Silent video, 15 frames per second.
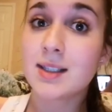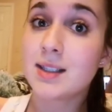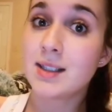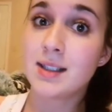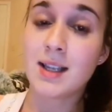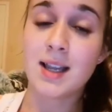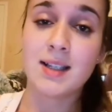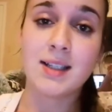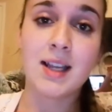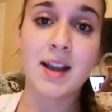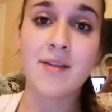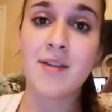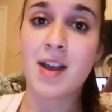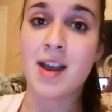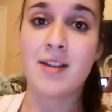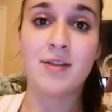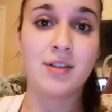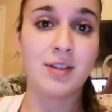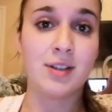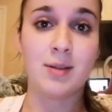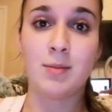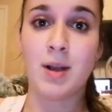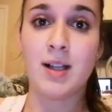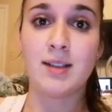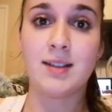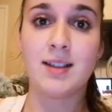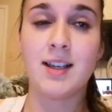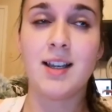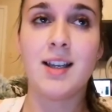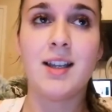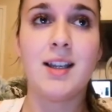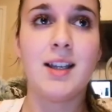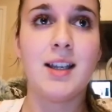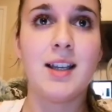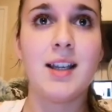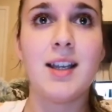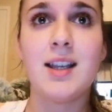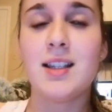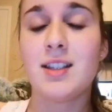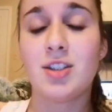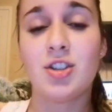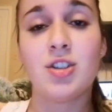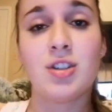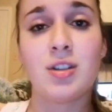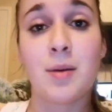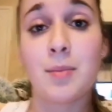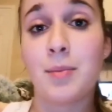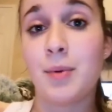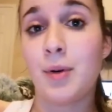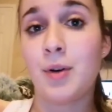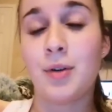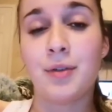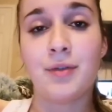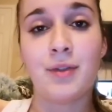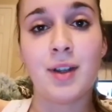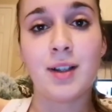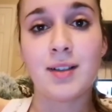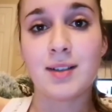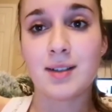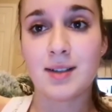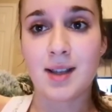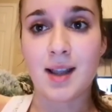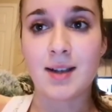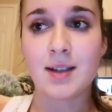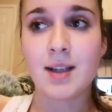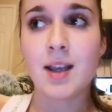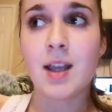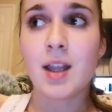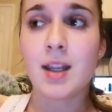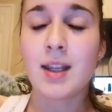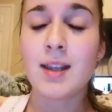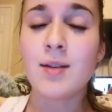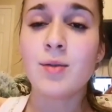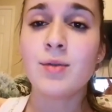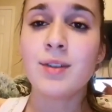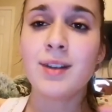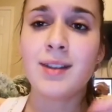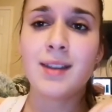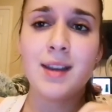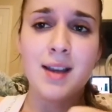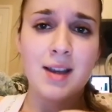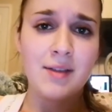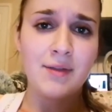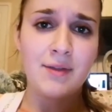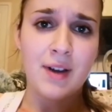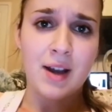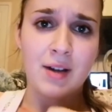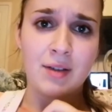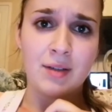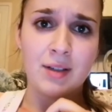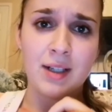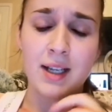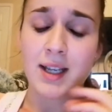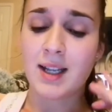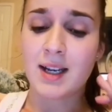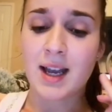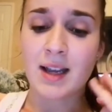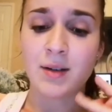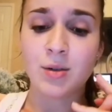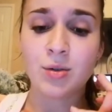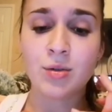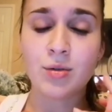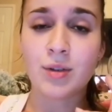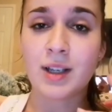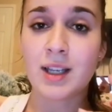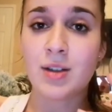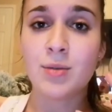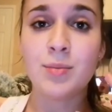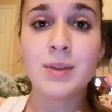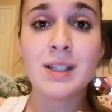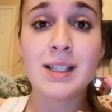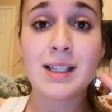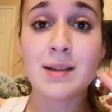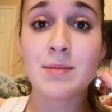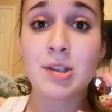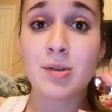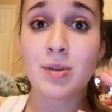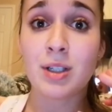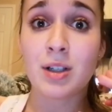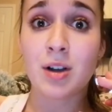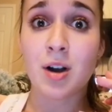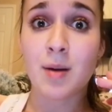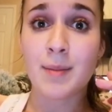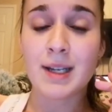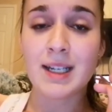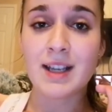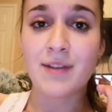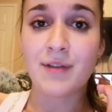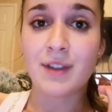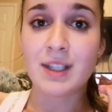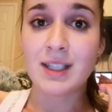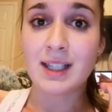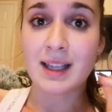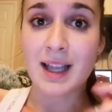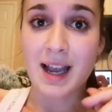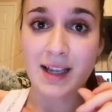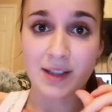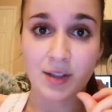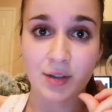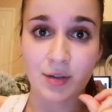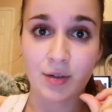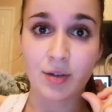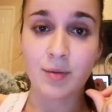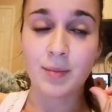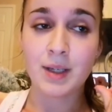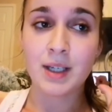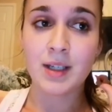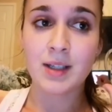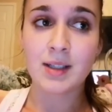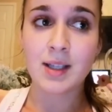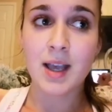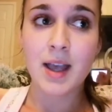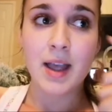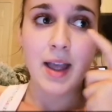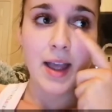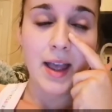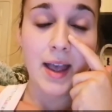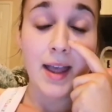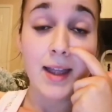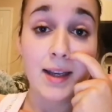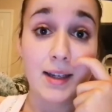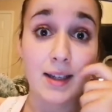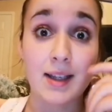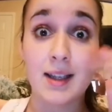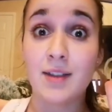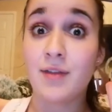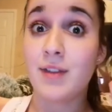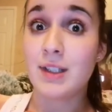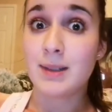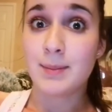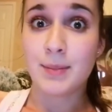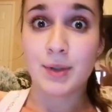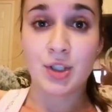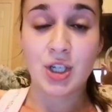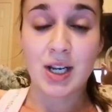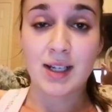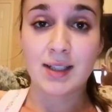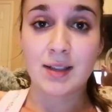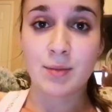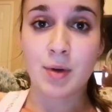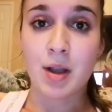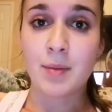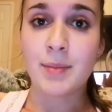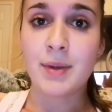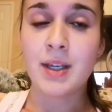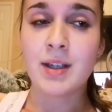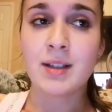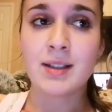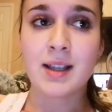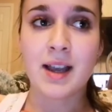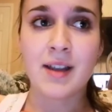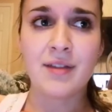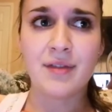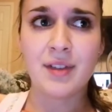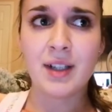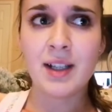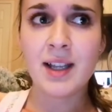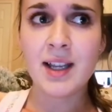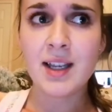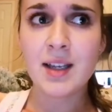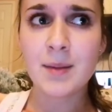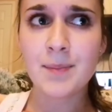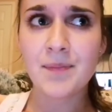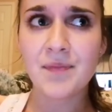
scent I've ever smelled. It's just a perfect scent. The only thing I found, and I don't know, can you please let me know in the comment if this lasts on you, because, and if it projects well, because I feel like